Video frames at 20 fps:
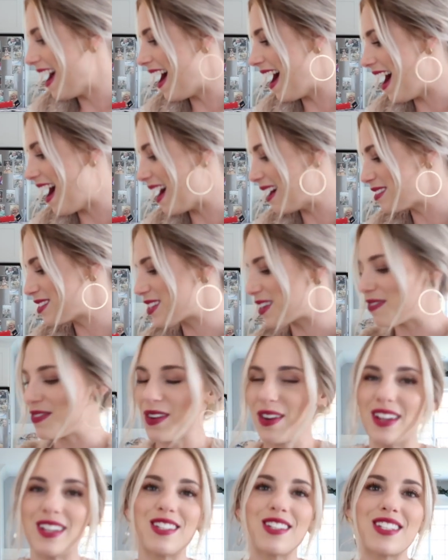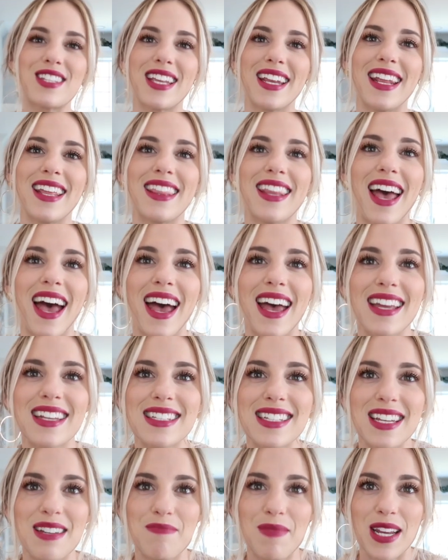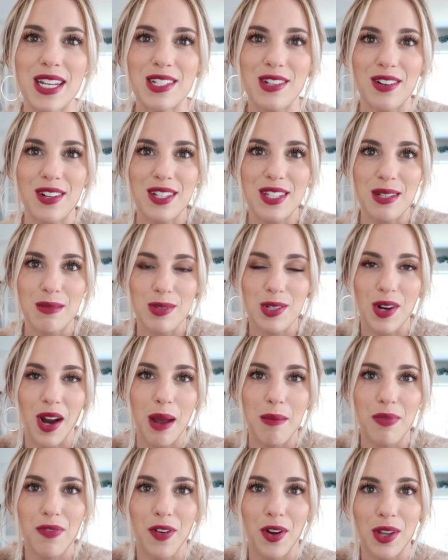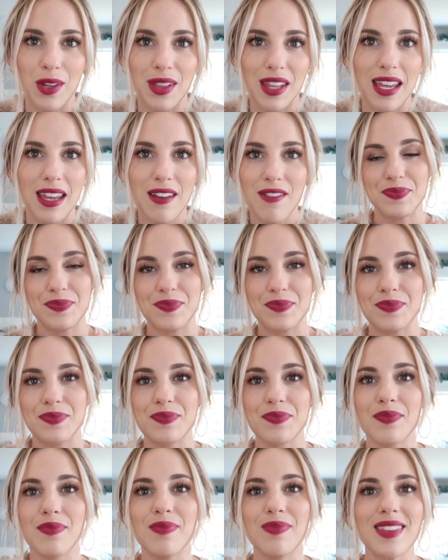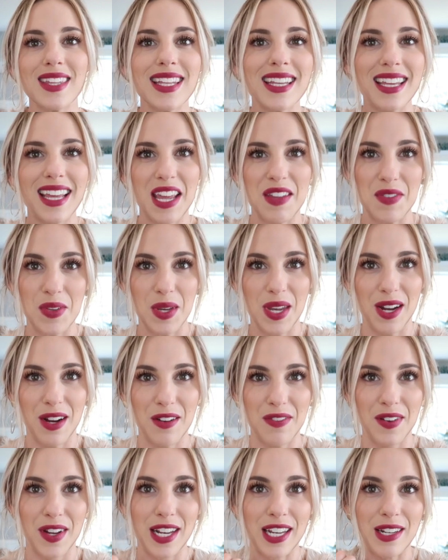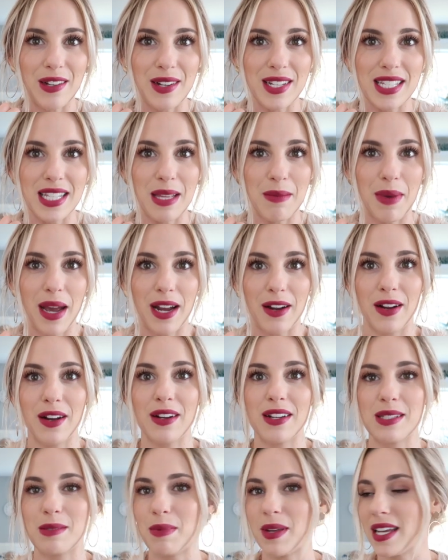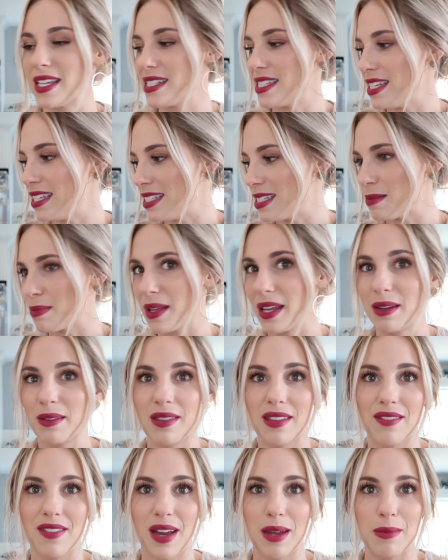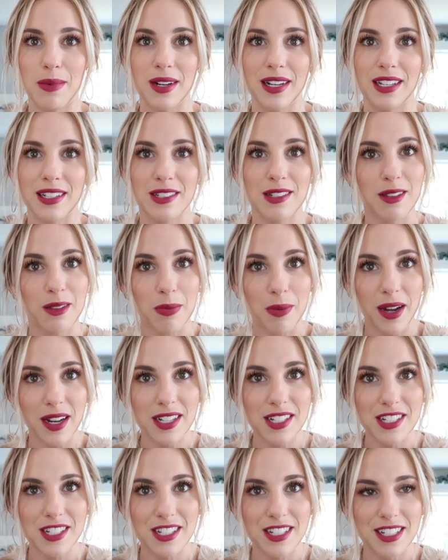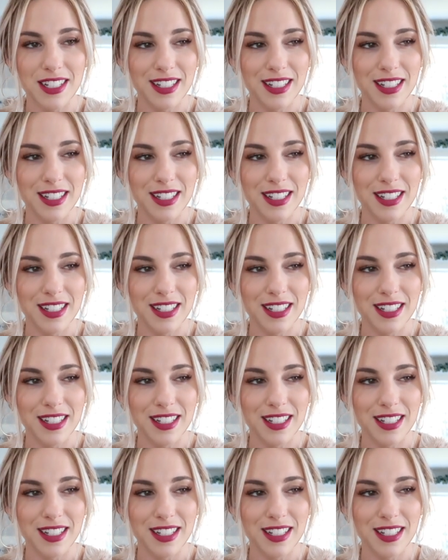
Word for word: So if you're interested in that, make sure to subscribe before you leave. If you hear a funny noise in the background, it's because he is playing with a vibrating toothbrush.